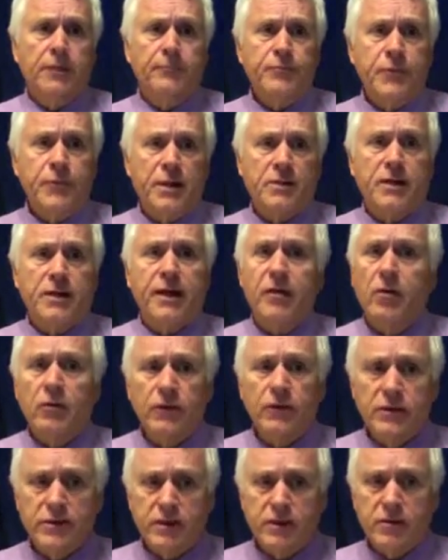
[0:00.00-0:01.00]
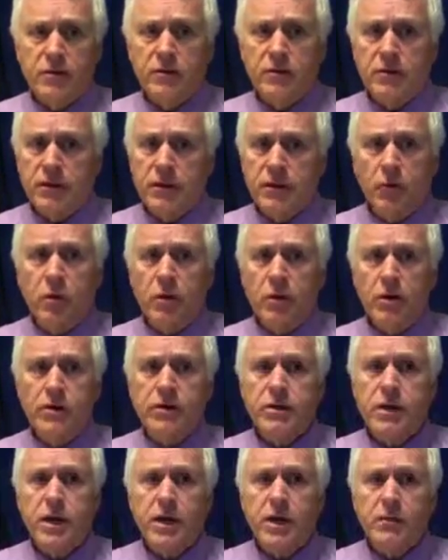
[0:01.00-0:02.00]
it's like all these other, the
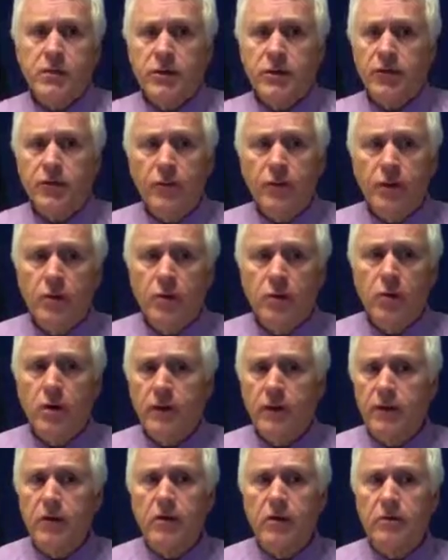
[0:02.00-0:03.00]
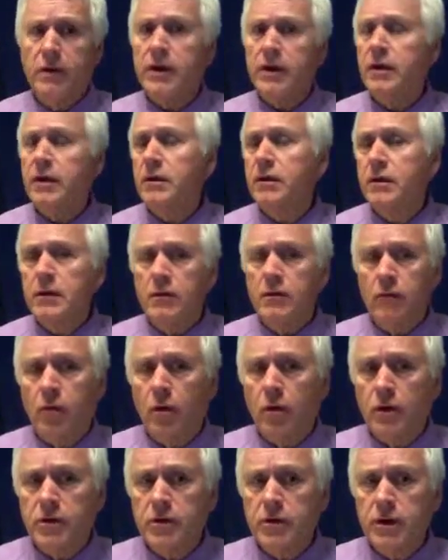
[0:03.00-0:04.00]
workshop and the 3-in-1 and the all-day
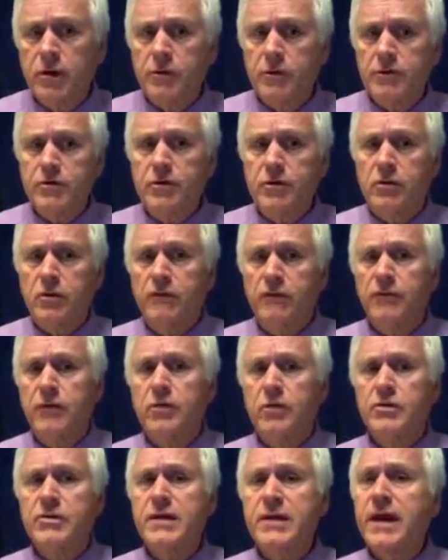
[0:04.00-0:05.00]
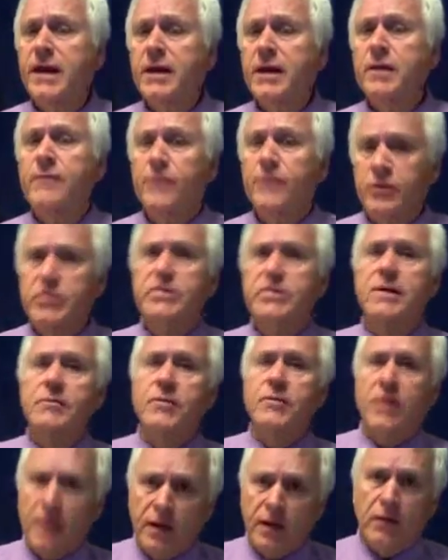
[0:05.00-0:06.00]
workshop and so on. If you're signing up for
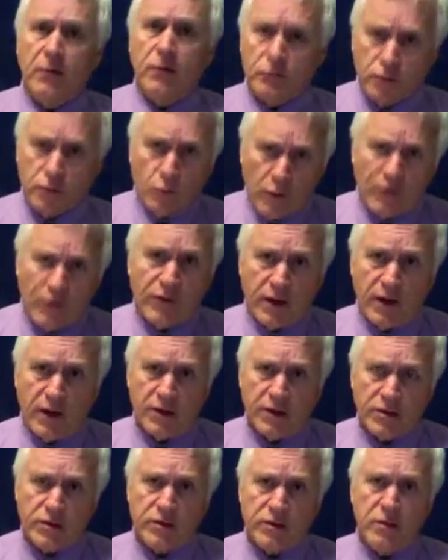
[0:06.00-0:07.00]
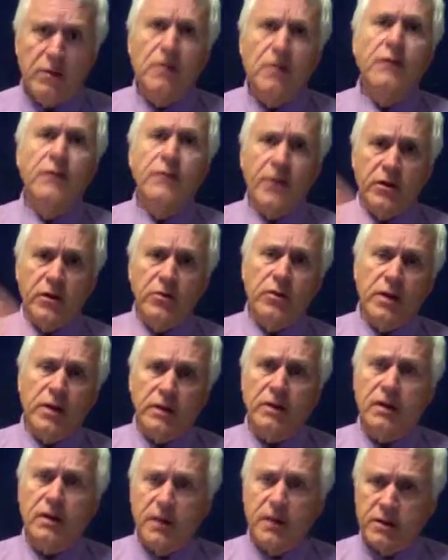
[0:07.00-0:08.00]
something else with us, then you get
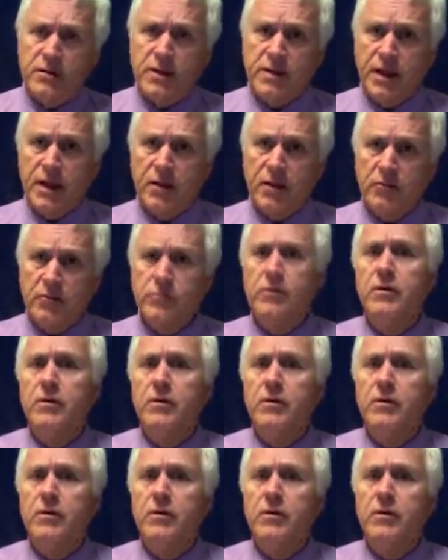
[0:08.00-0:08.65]
the discount,